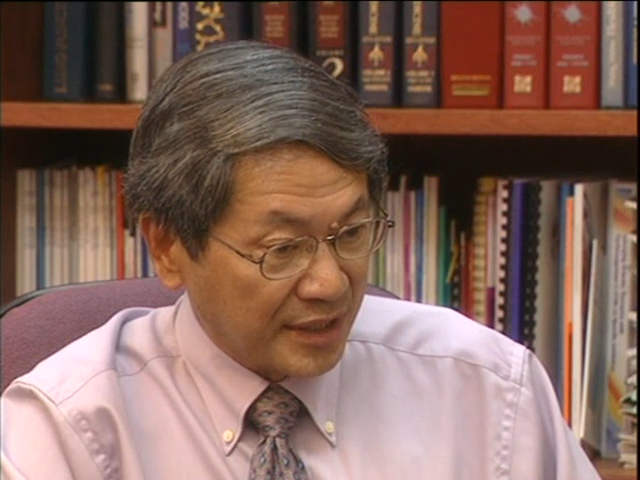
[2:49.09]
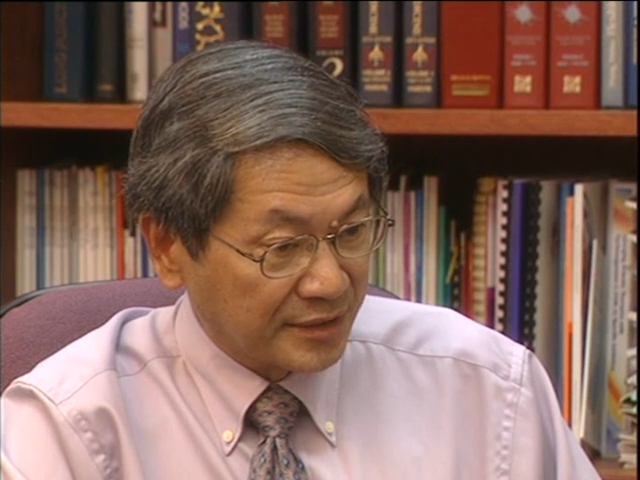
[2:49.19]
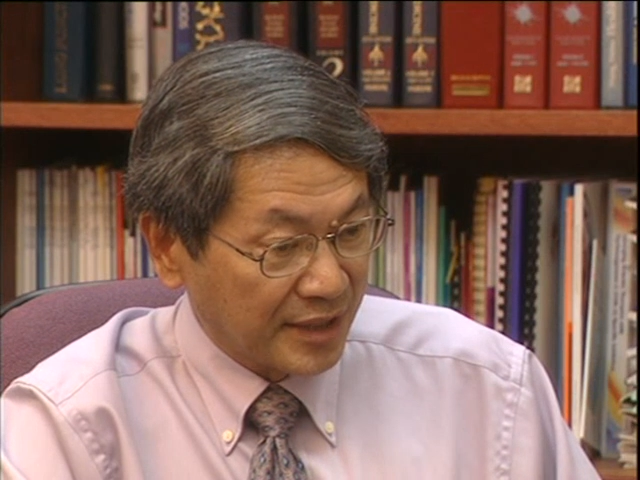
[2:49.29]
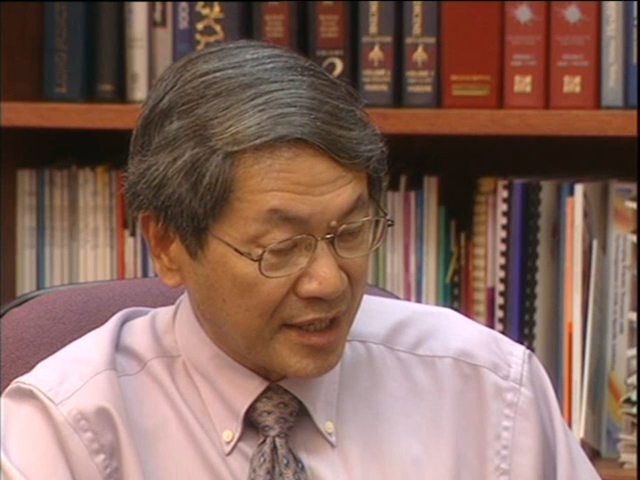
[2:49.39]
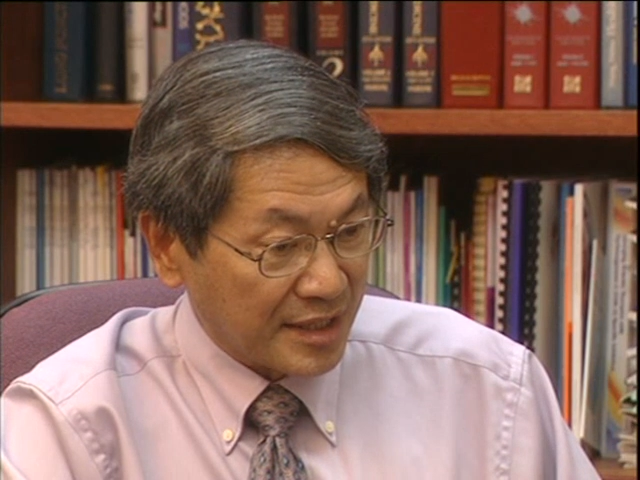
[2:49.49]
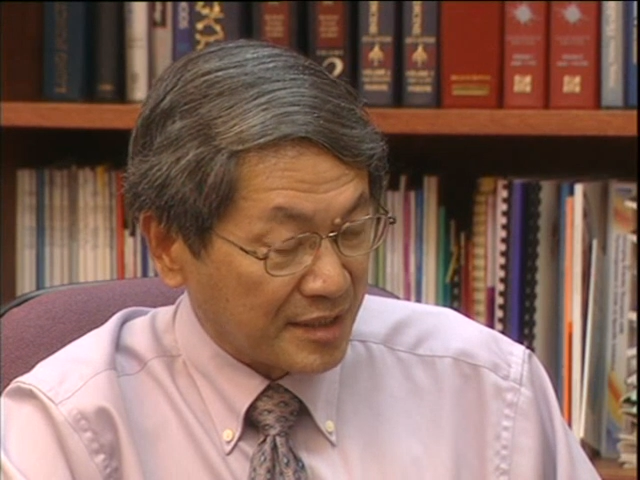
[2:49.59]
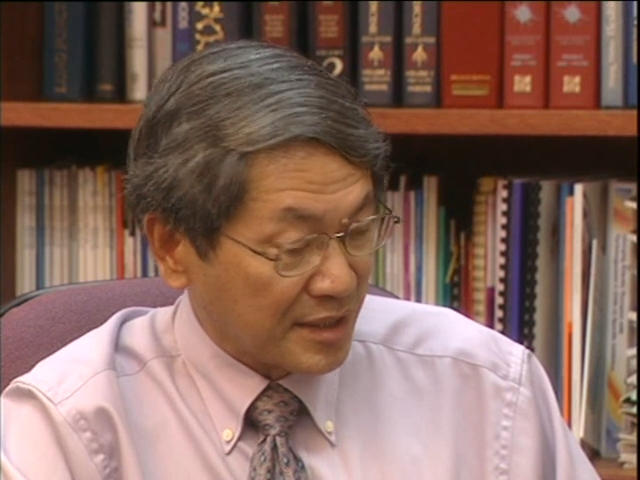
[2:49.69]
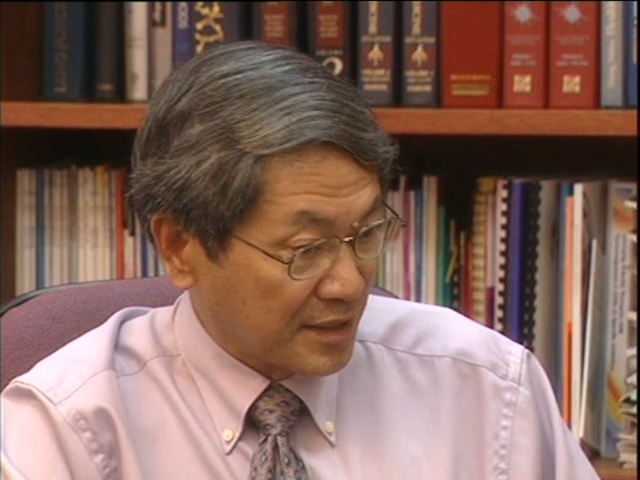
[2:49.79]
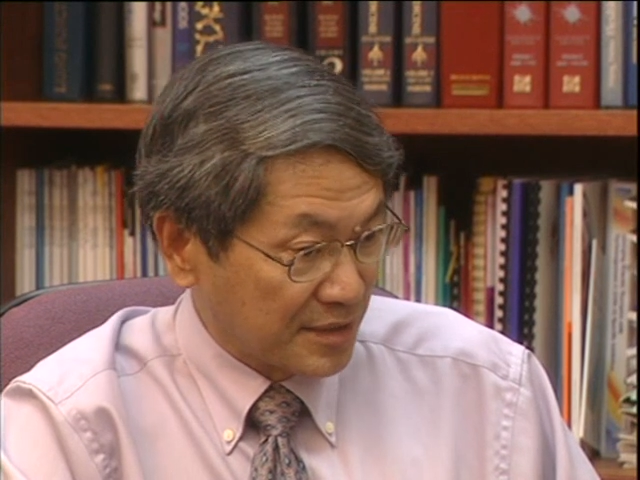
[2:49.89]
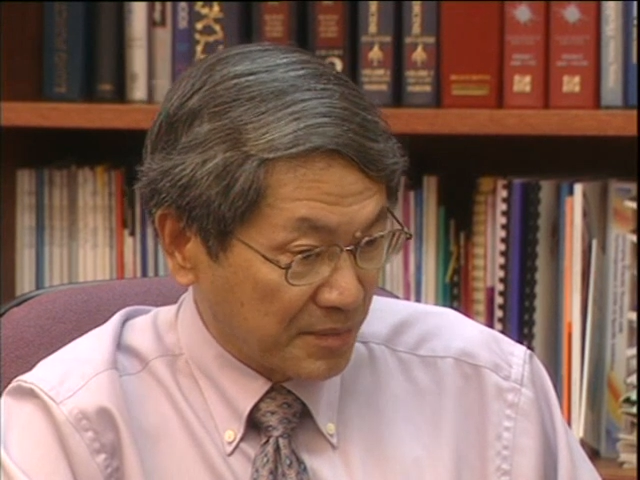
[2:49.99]
ill and
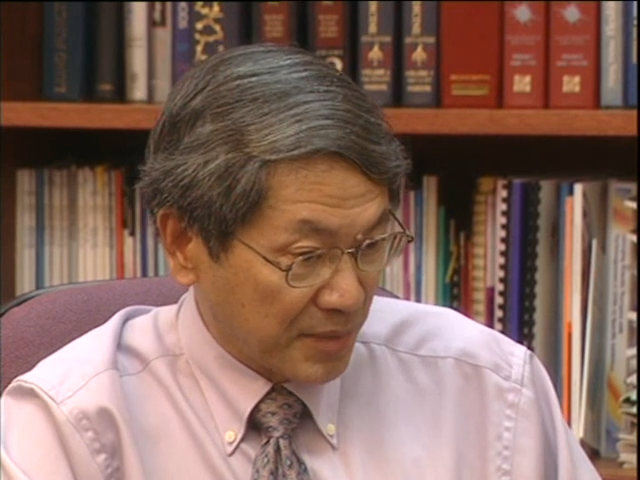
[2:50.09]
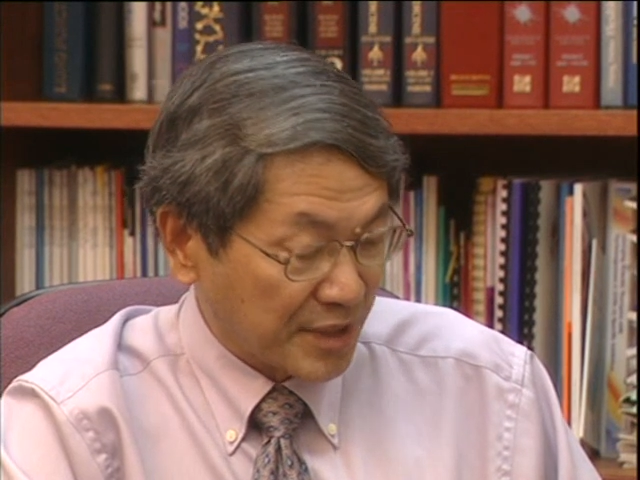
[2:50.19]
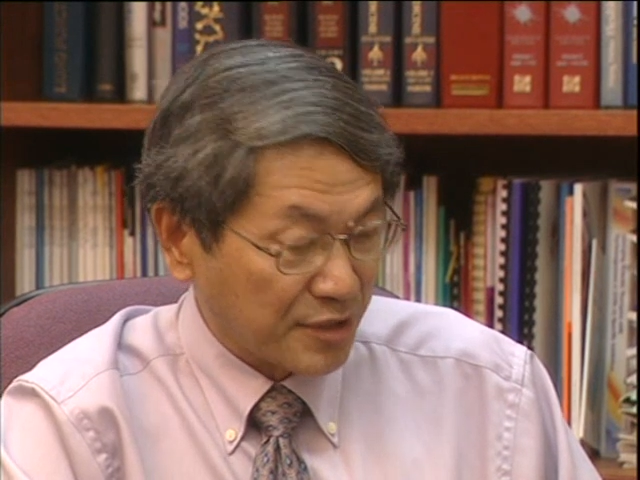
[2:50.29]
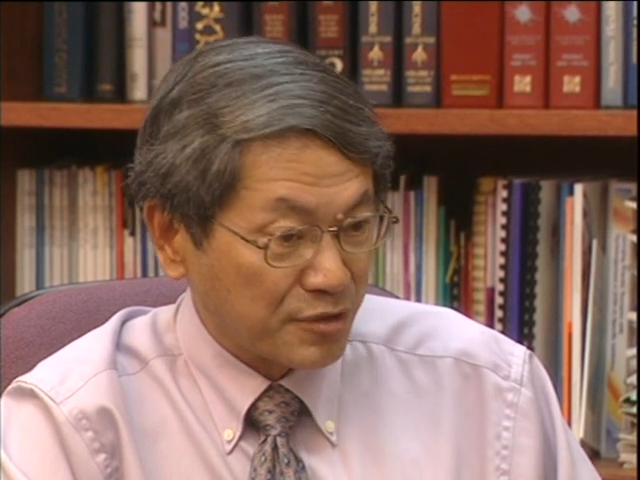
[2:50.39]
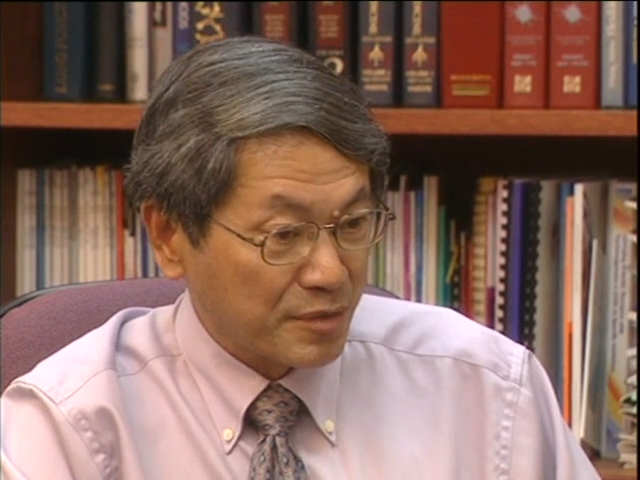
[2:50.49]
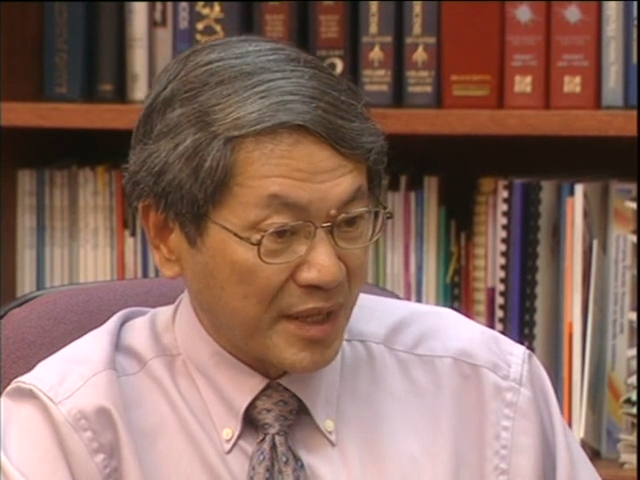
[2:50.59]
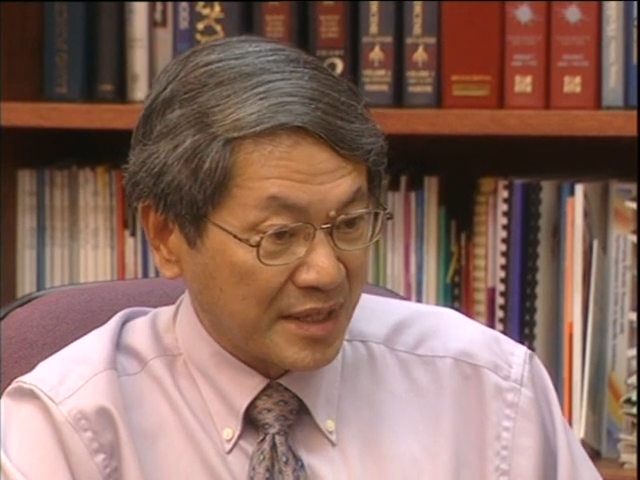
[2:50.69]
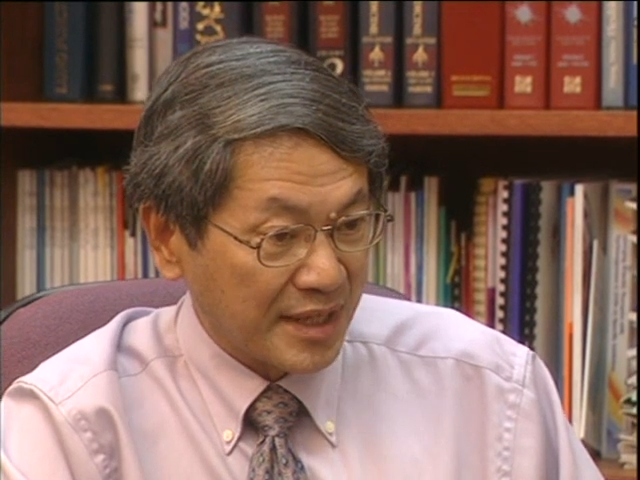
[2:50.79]
1 or 2 may